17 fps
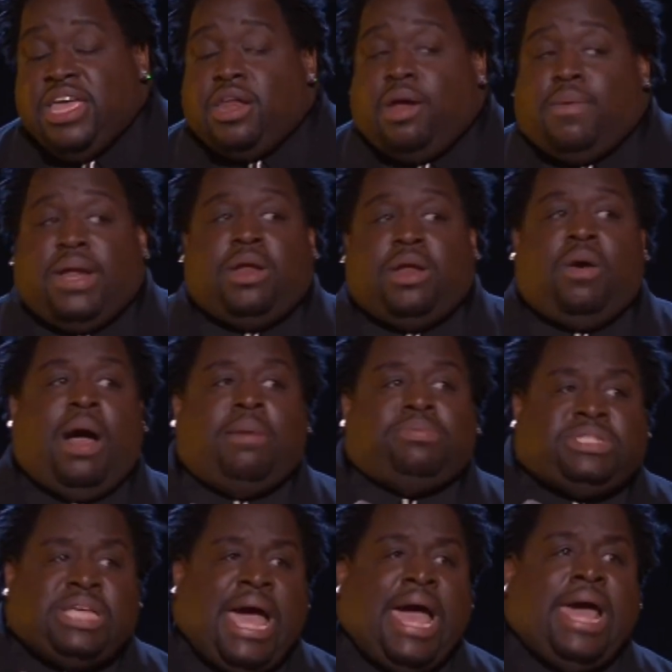You know what, though?
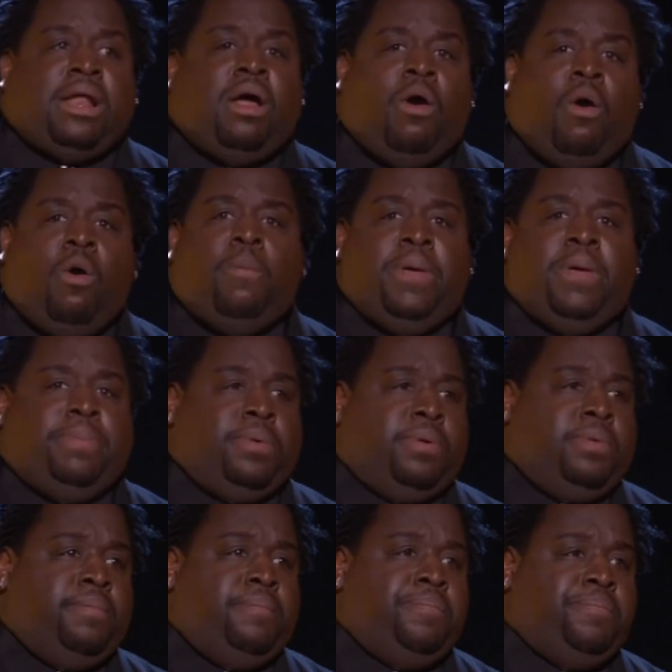I'm tired of old
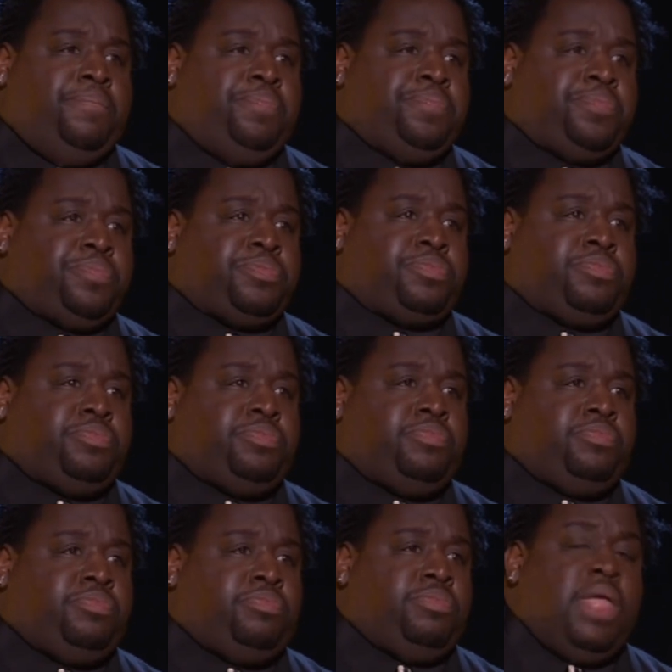people.
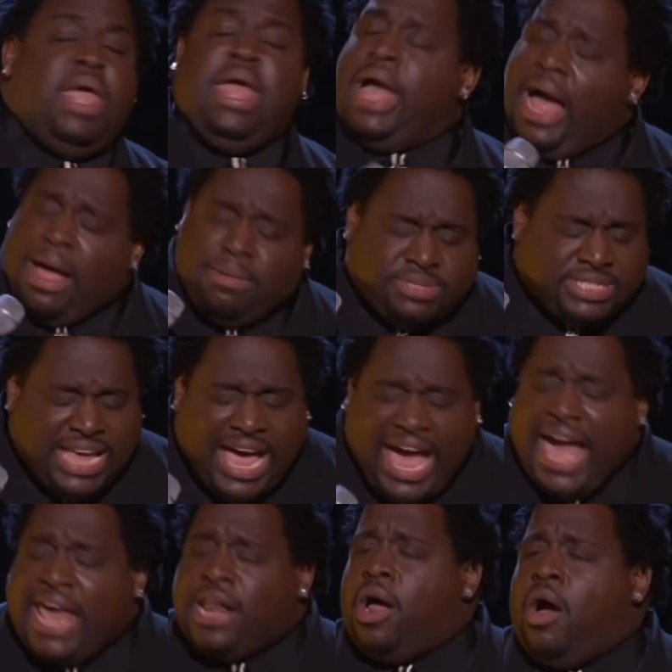I'm
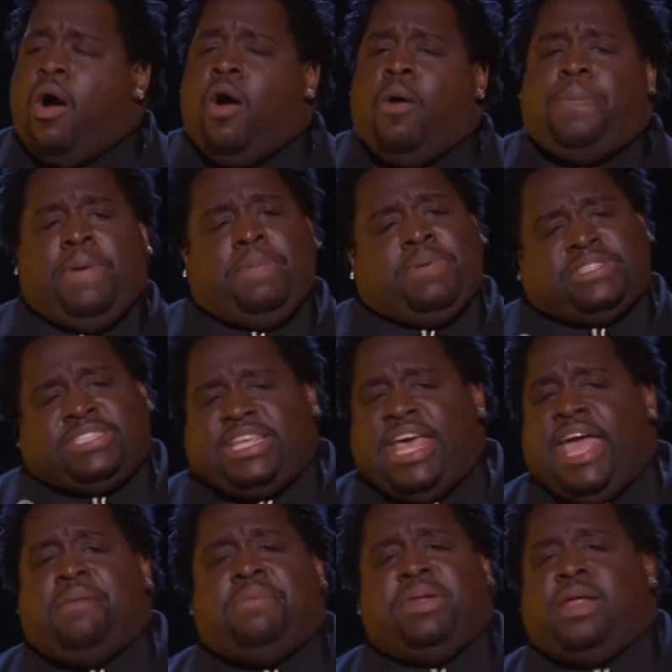tired of old people
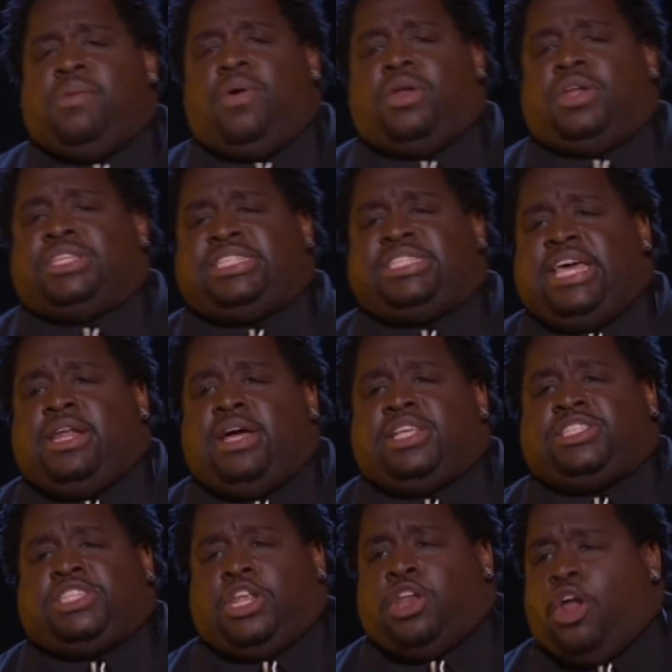saying what they want to say to
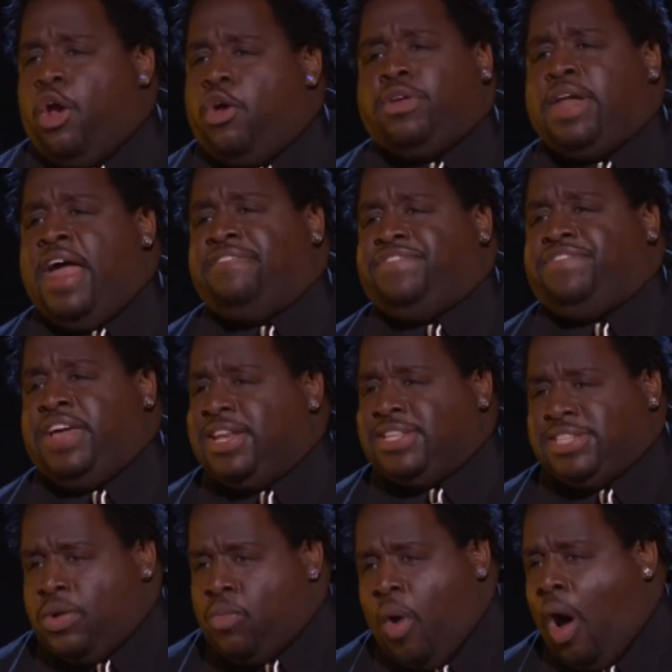us and hurting our
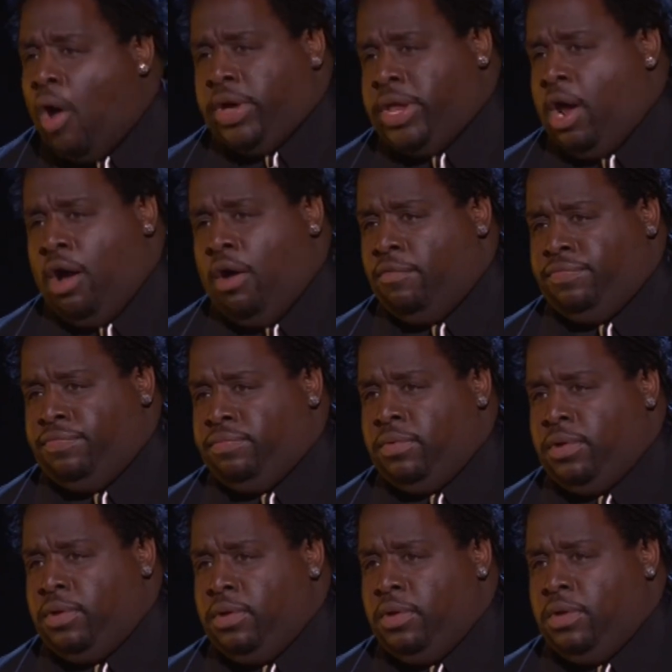feelings and walking off.
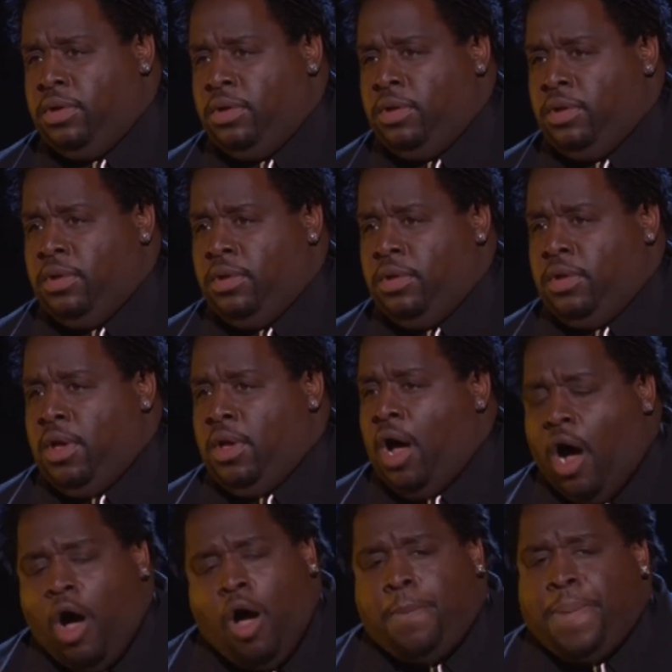
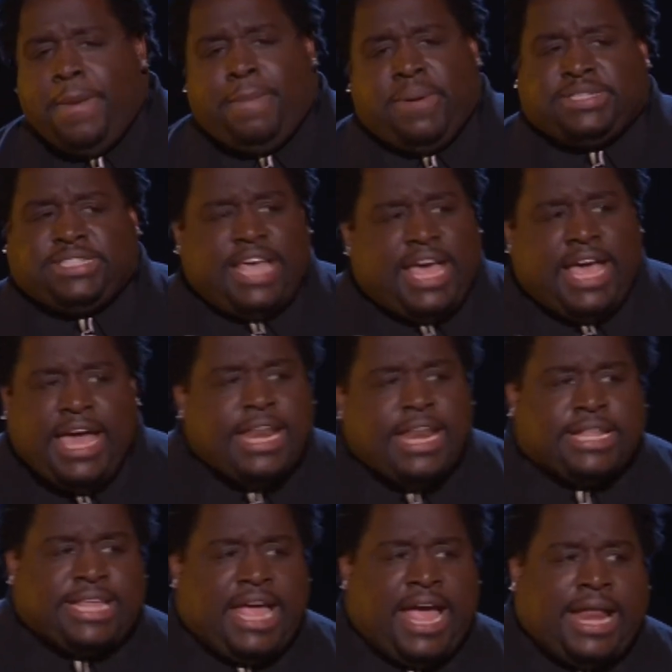Old people say
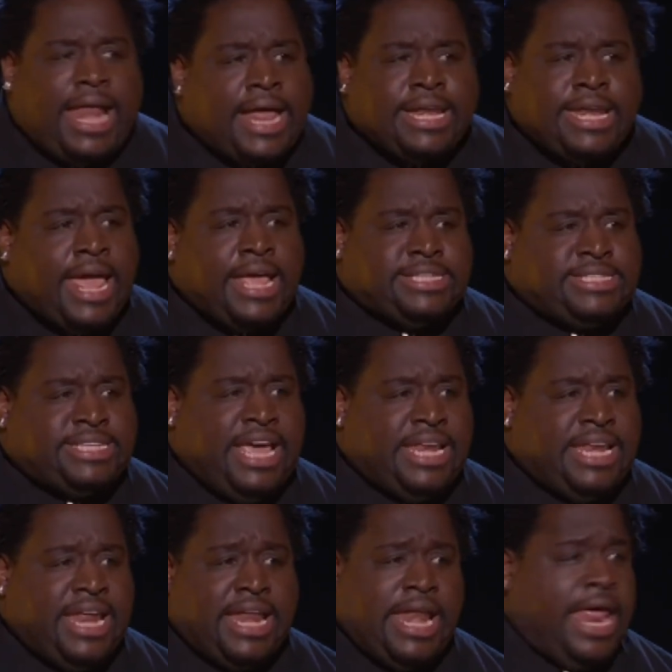anything like they ain't
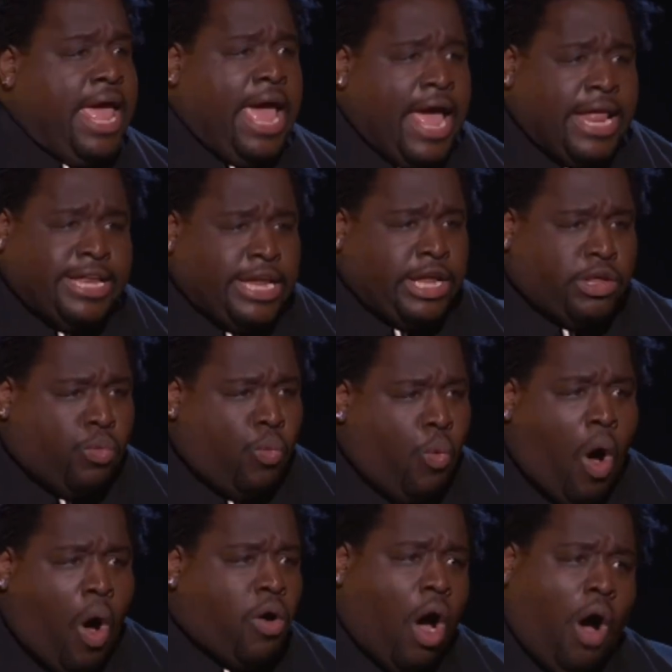said nothing and just
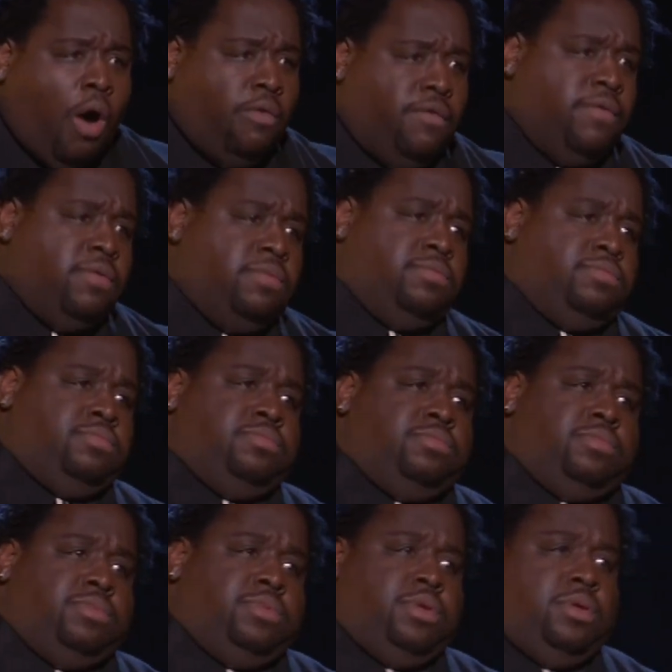walk
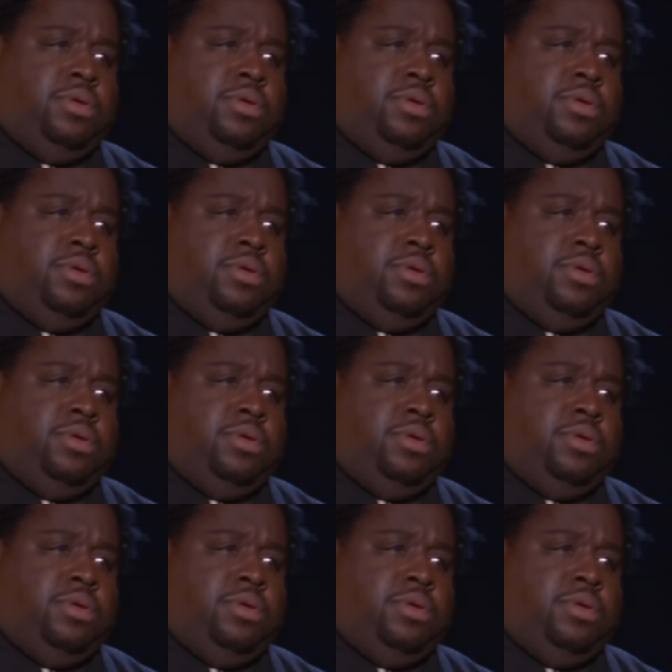off.